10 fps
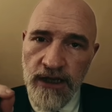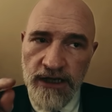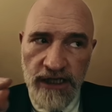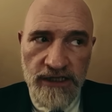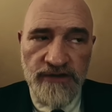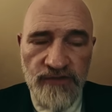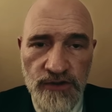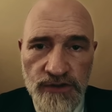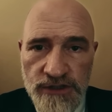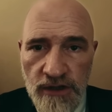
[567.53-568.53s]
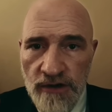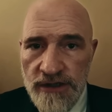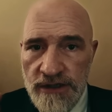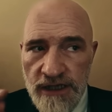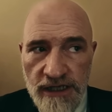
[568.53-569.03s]
And interviews
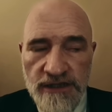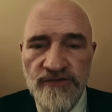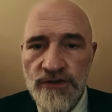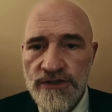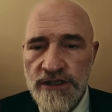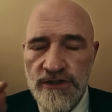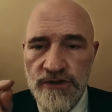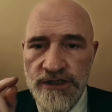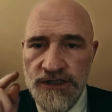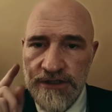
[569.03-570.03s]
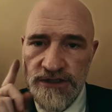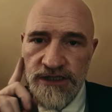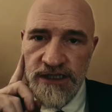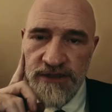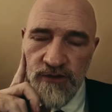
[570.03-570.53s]
aren't interviews in the traditional
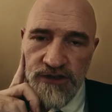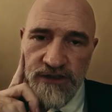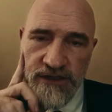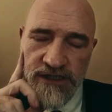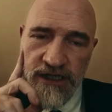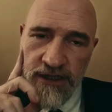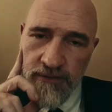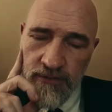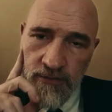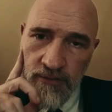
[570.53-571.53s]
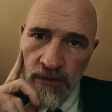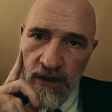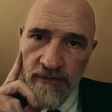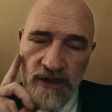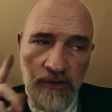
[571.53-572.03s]
sense most of the time.
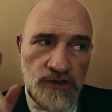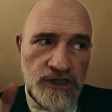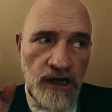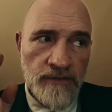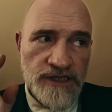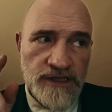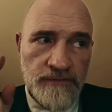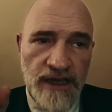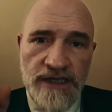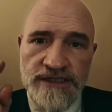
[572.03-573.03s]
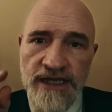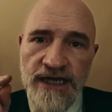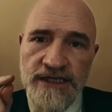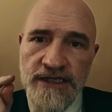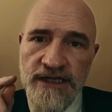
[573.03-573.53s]
I mean, the most common debate
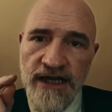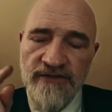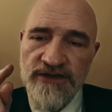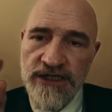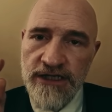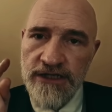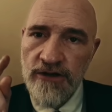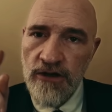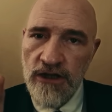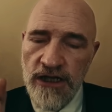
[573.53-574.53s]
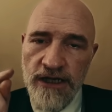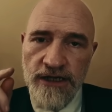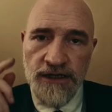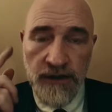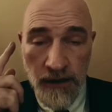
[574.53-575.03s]
tactic that I've seen
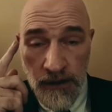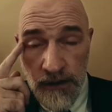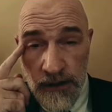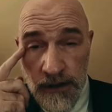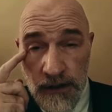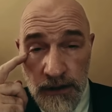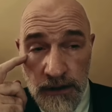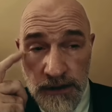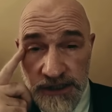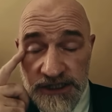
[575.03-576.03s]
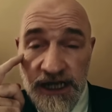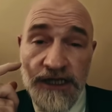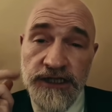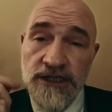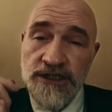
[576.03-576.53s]
online is
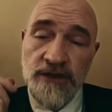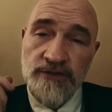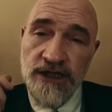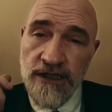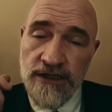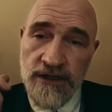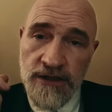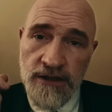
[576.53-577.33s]
changing the subject.